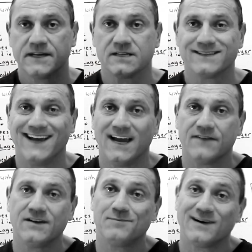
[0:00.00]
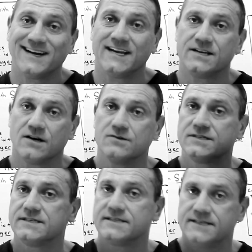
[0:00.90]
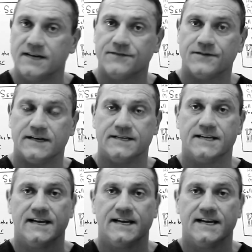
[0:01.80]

because everybody doses different.